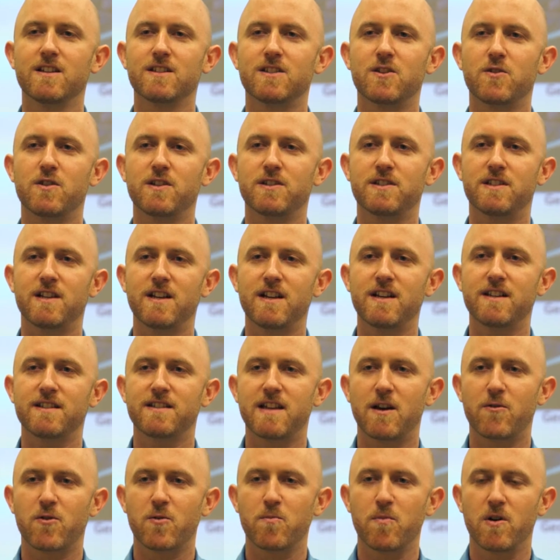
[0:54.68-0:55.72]
So the cities
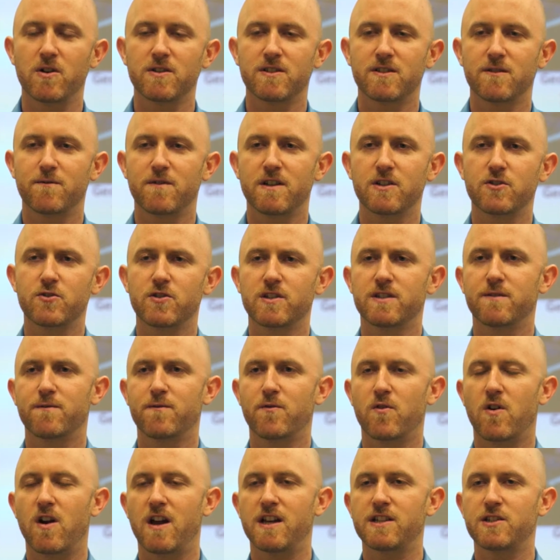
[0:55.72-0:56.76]
that were most of interest
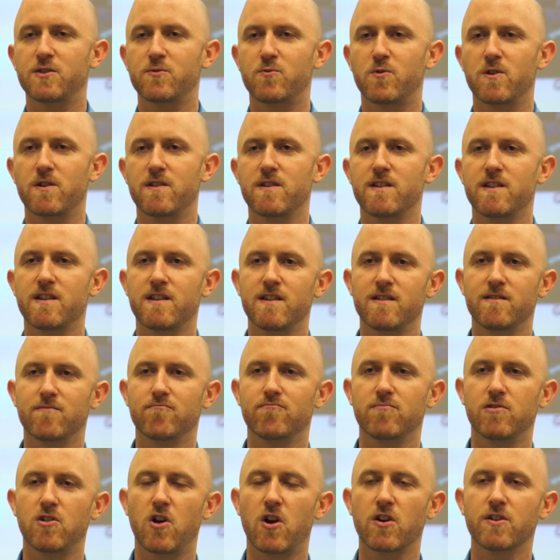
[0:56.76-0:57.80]
for us were the
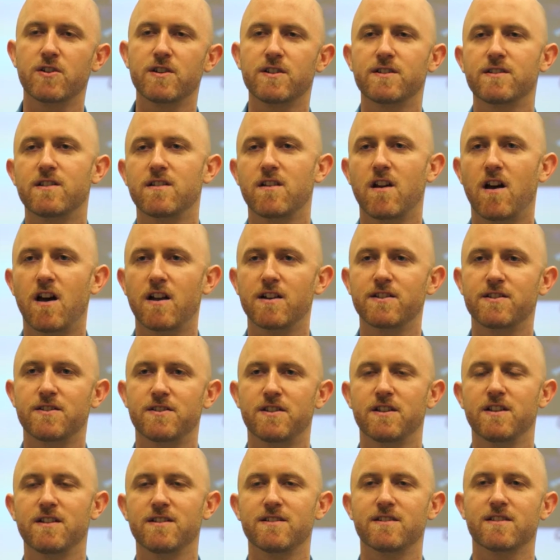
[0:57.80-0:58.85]
largest and hottest
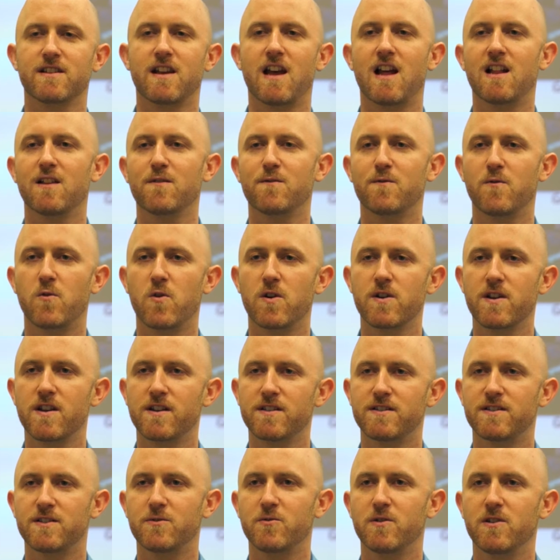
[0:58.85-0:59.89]
cities in
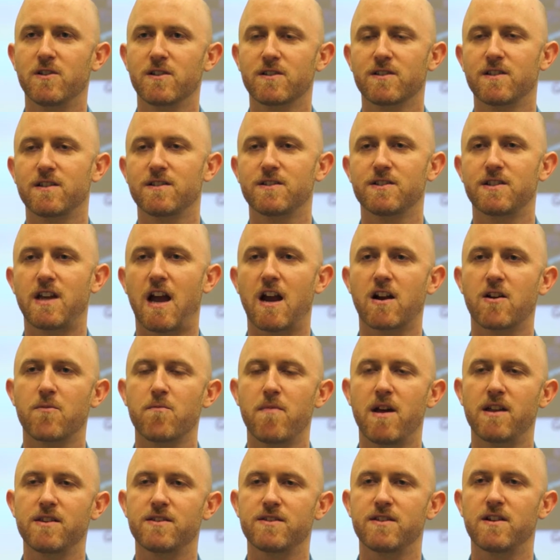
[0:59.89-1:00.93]
California. So we looked at
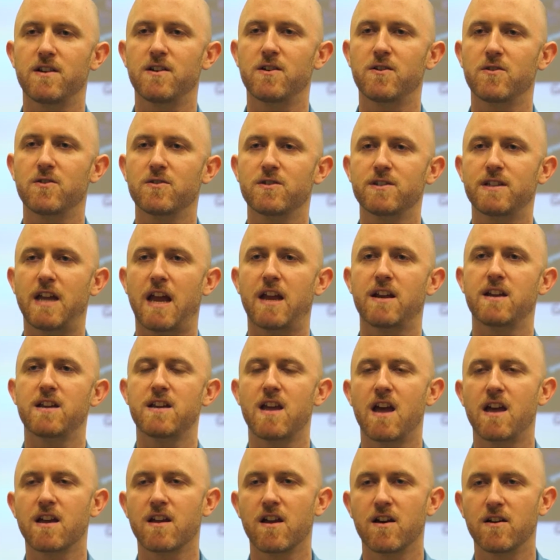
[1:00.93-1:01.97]
Sacramento, San
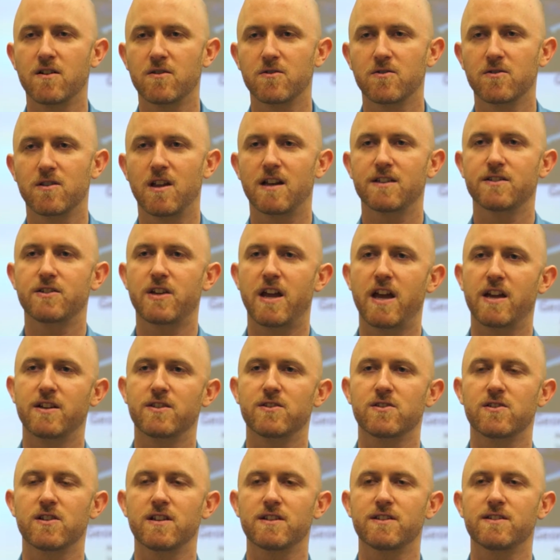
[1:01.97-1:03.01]
Diego, Los
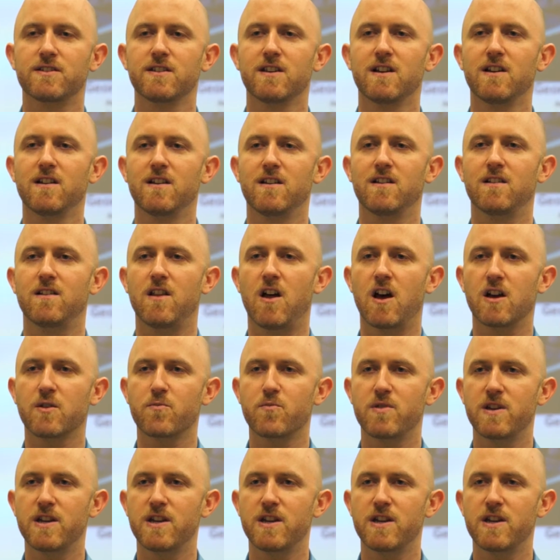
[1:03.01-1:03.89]
Angeles, Long